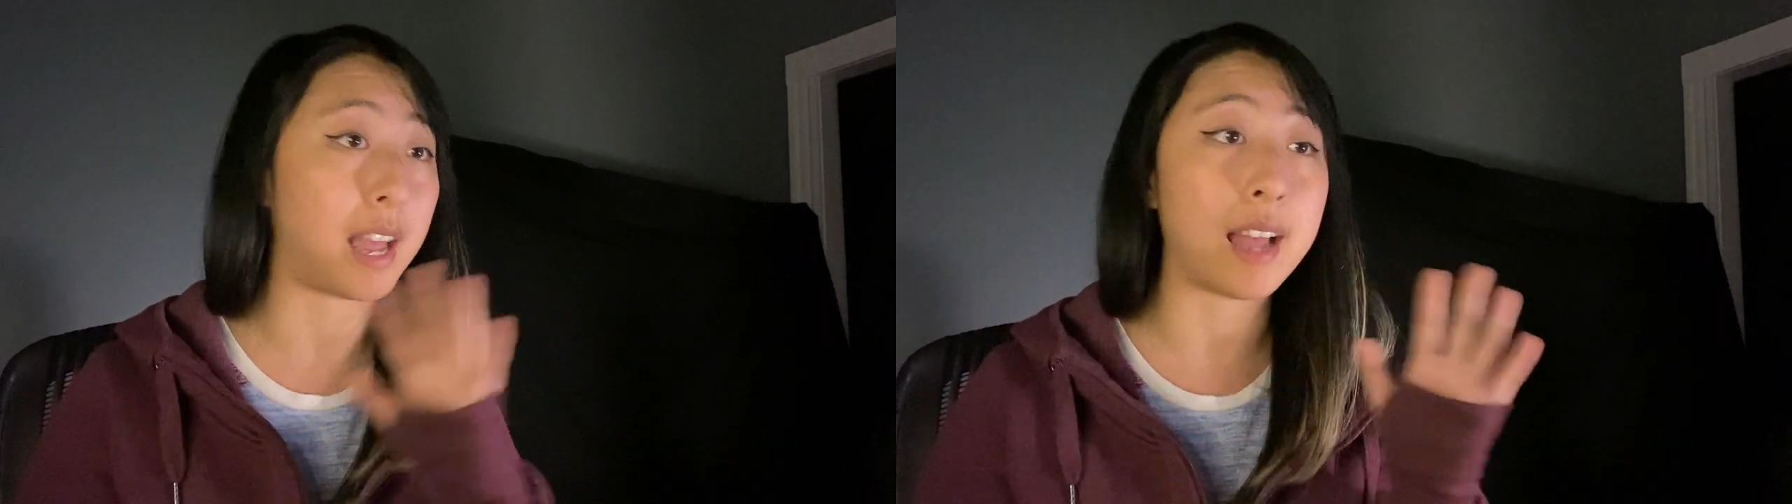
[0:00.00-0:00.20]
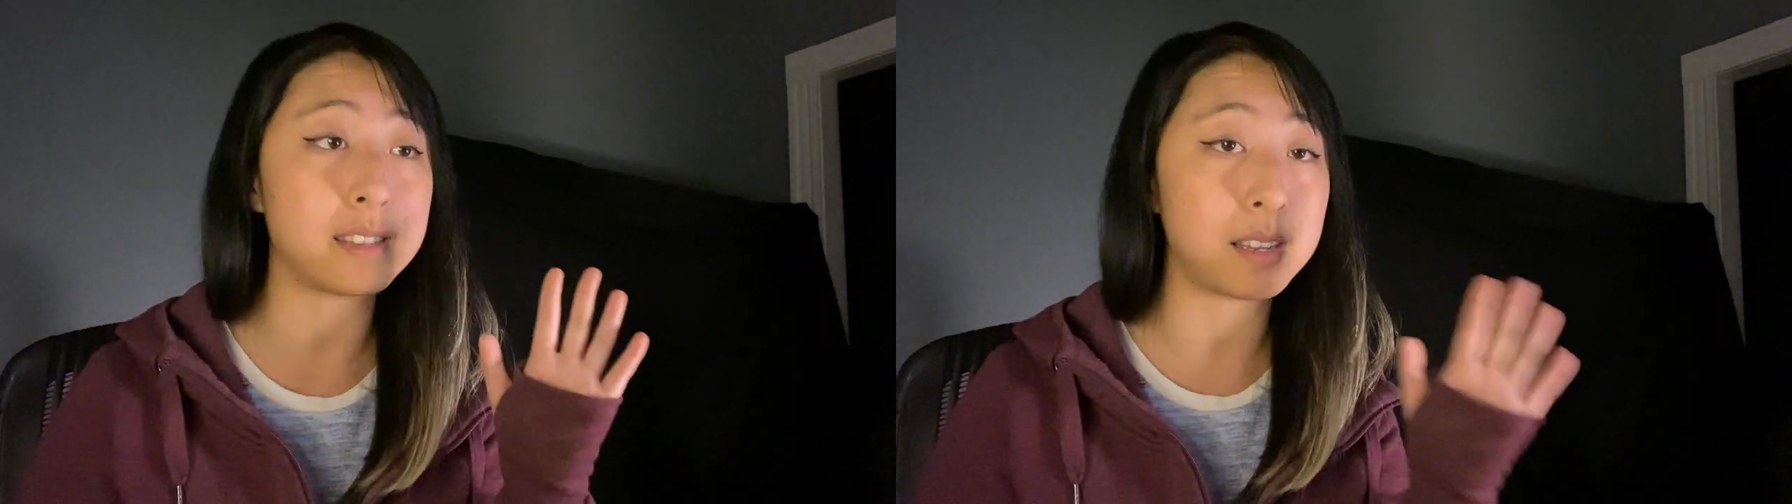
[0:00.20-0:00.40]

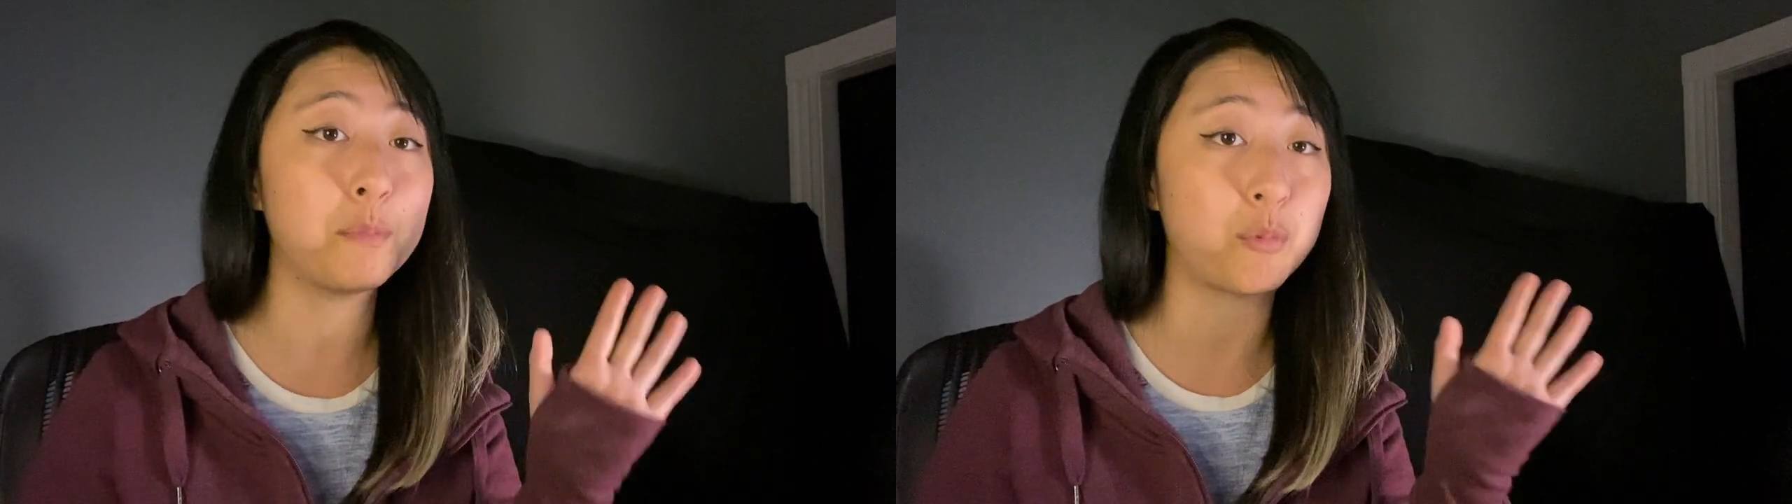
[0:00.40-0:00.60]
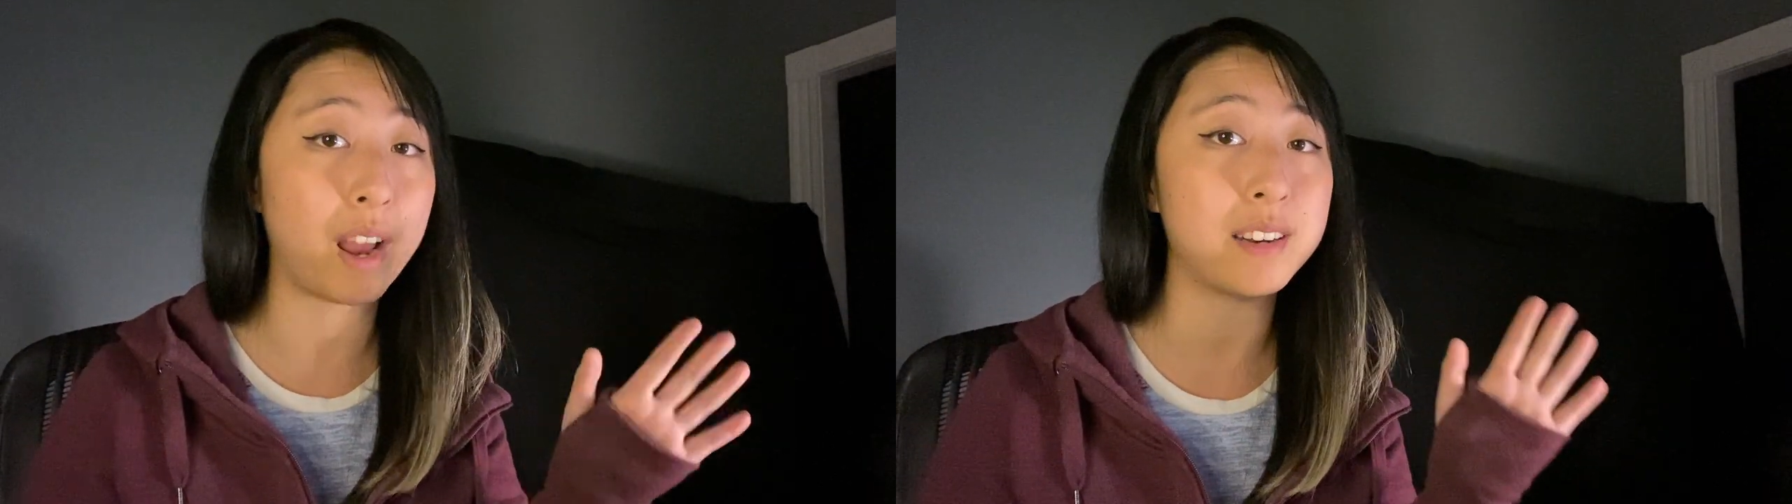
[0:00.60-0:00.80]
at
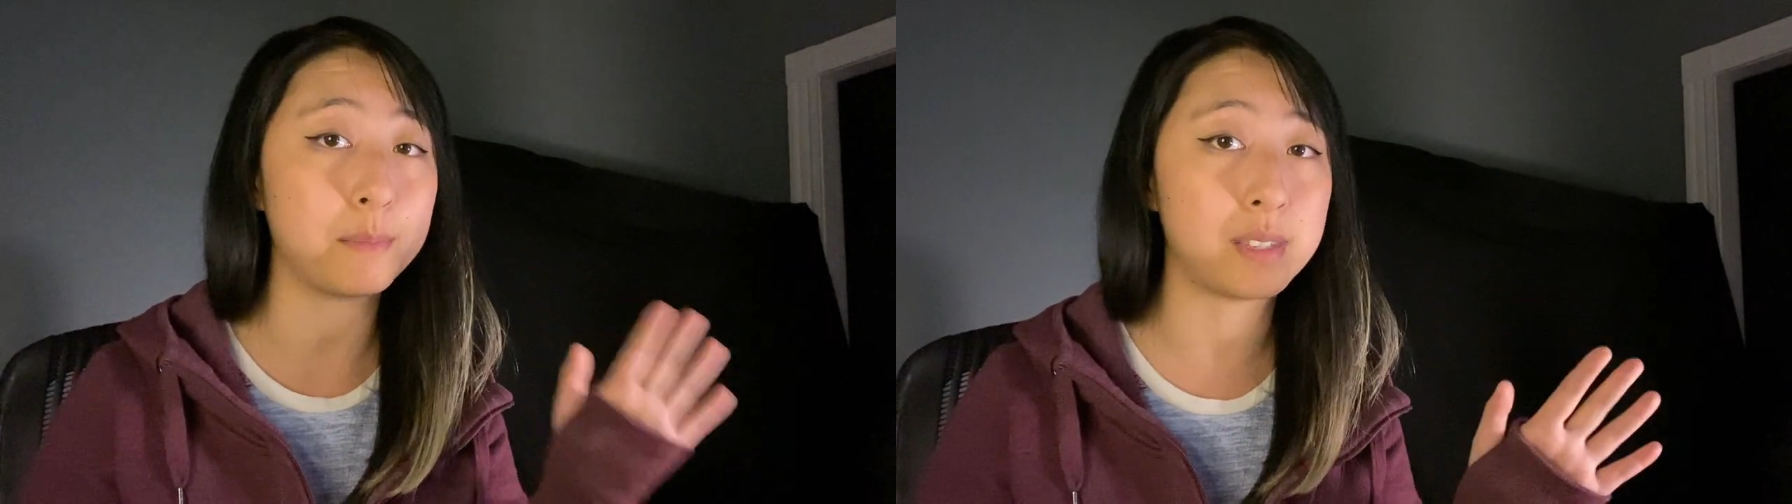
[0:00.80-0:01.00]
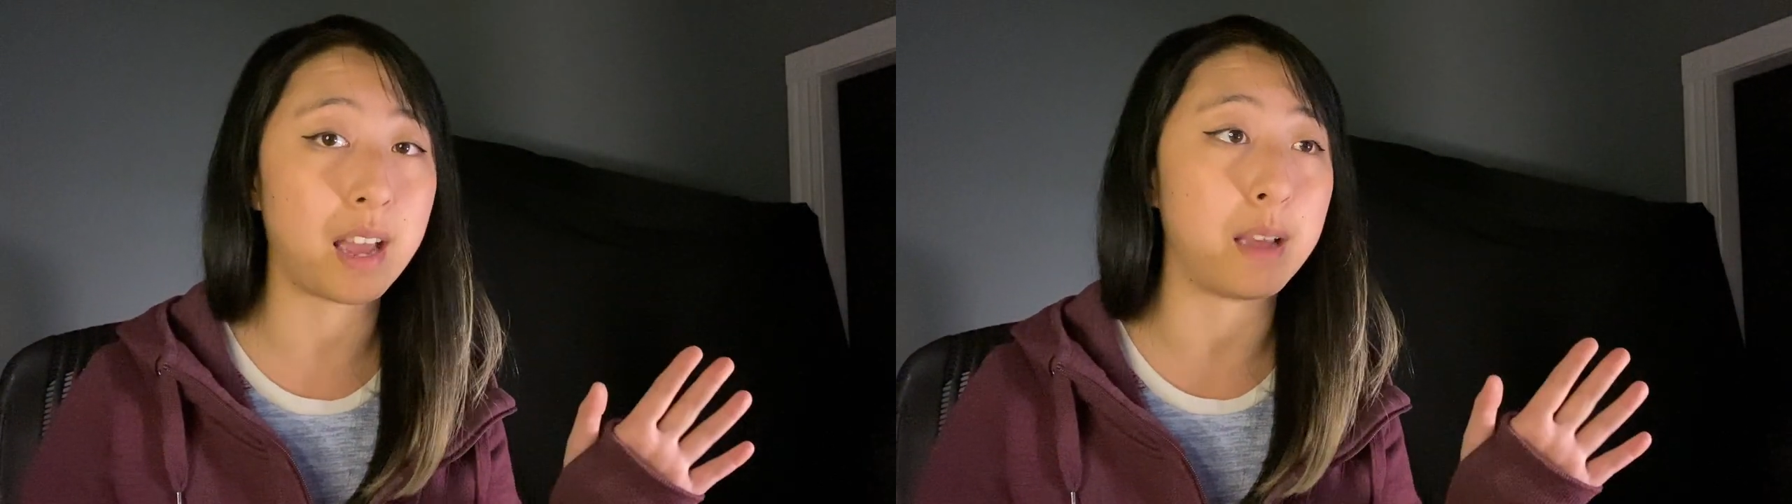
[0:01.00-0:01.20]
some
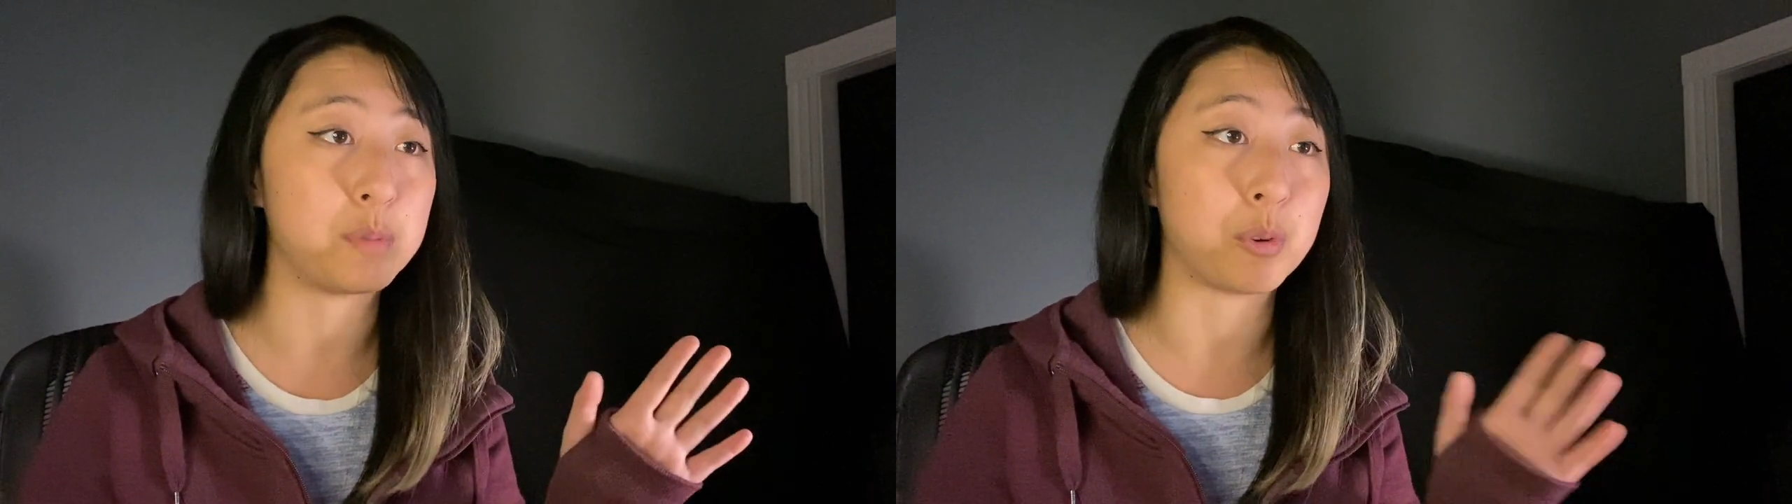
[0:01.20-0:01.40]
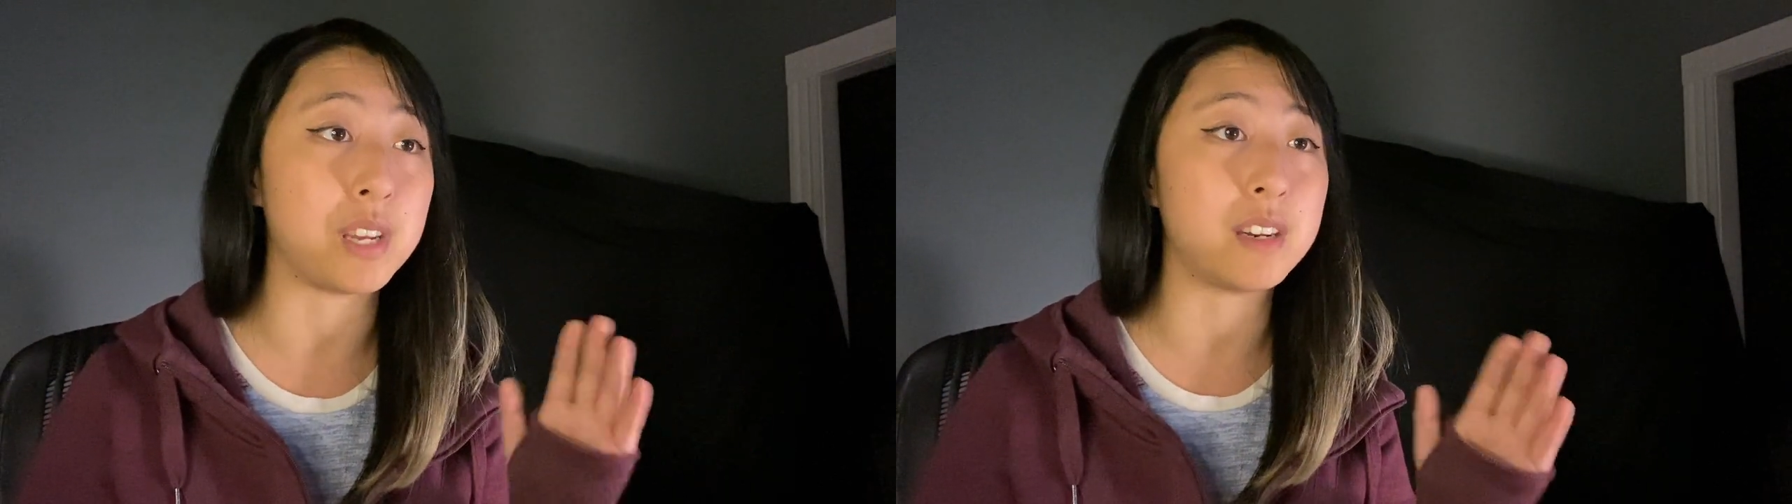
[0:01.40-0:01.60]
random time,
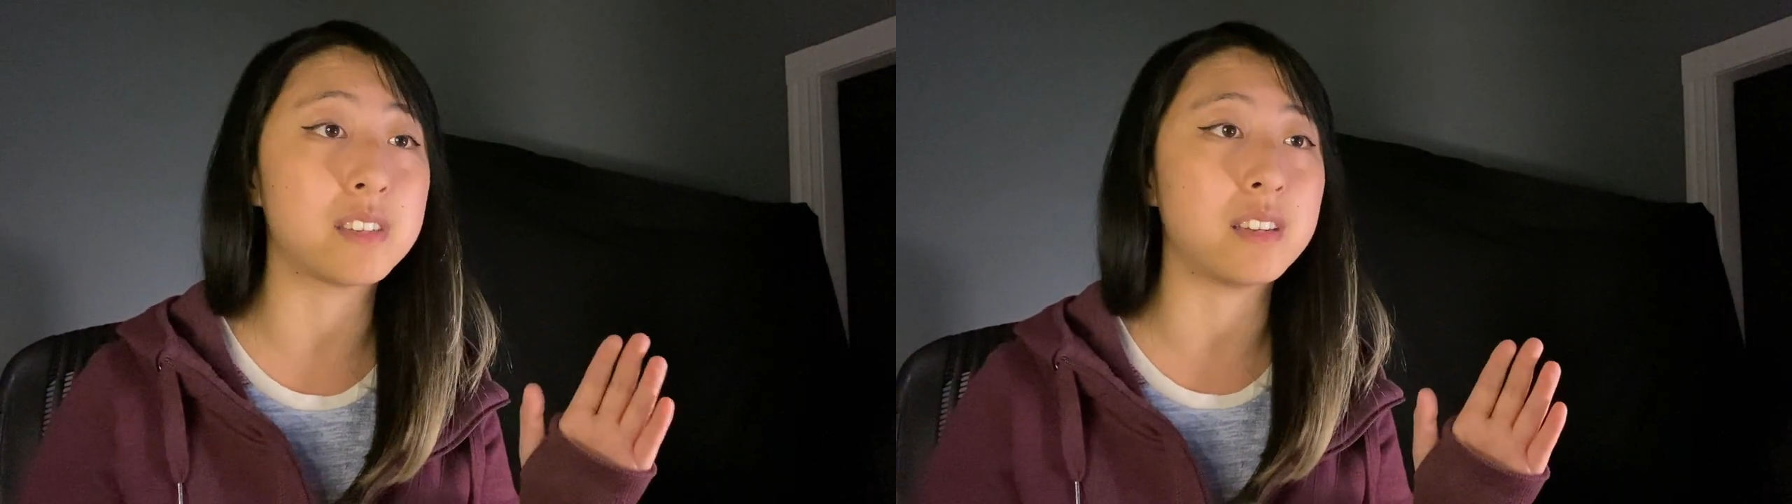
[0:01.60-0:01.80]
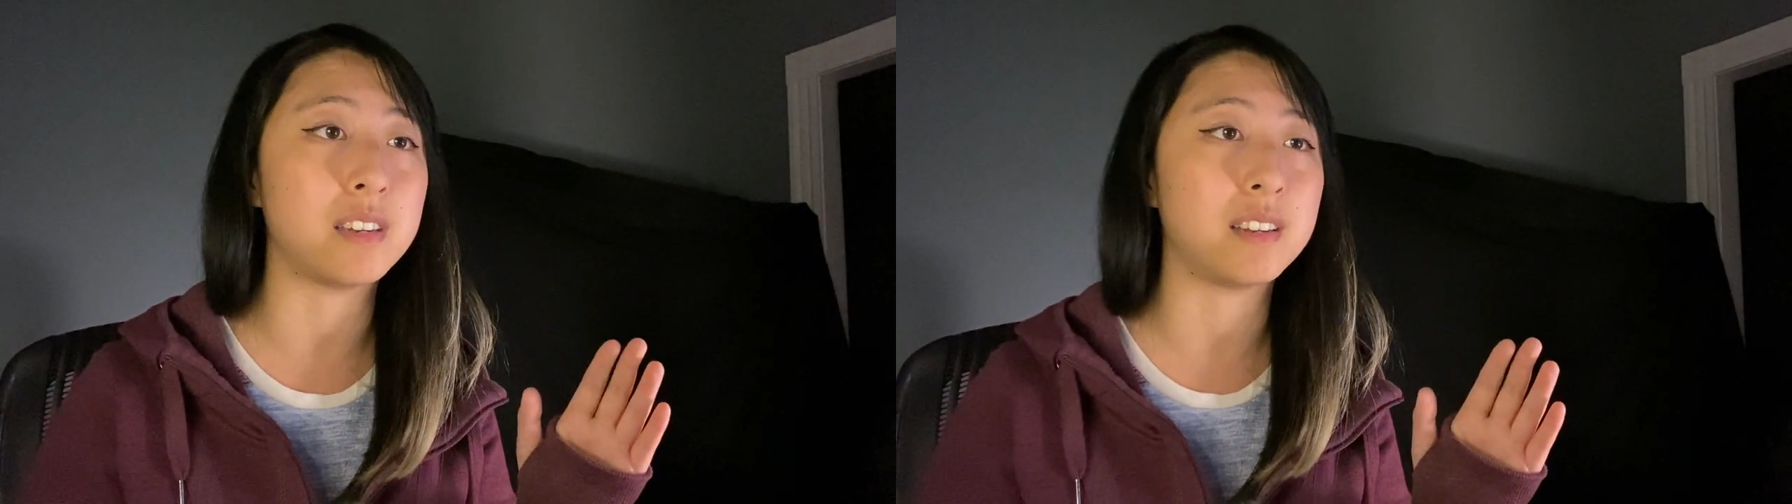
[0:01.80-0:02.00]
so he
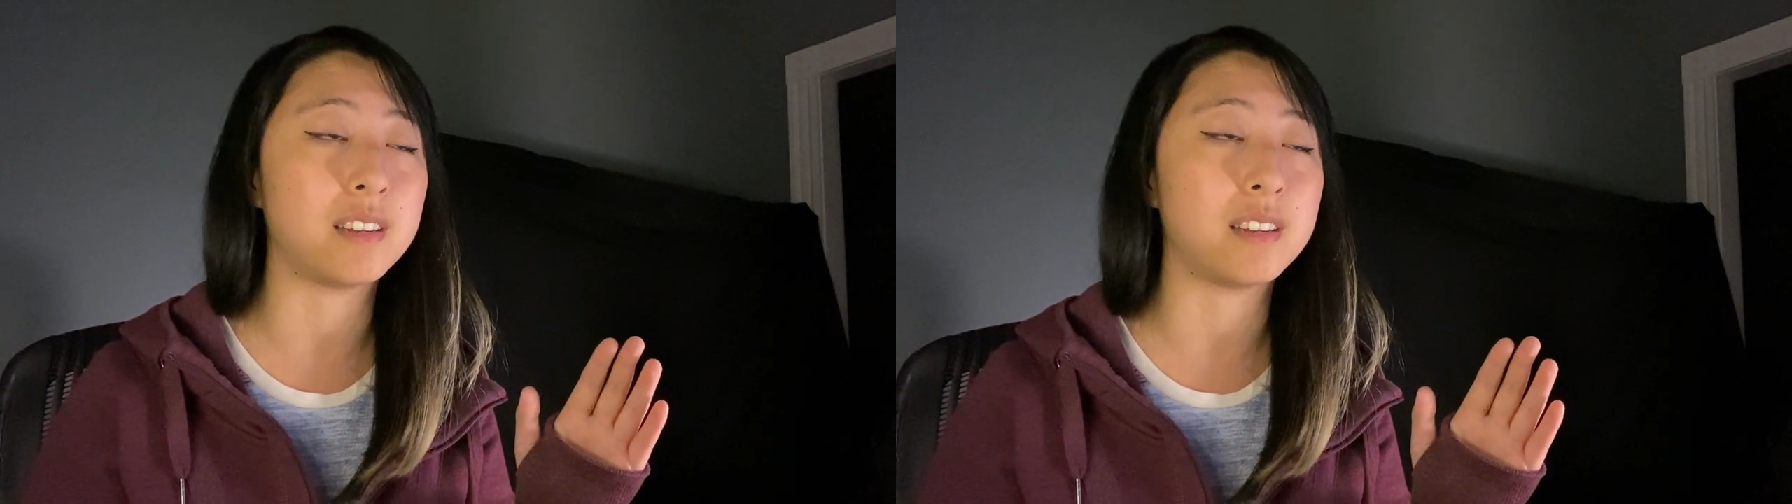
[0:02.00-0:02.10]
doesn't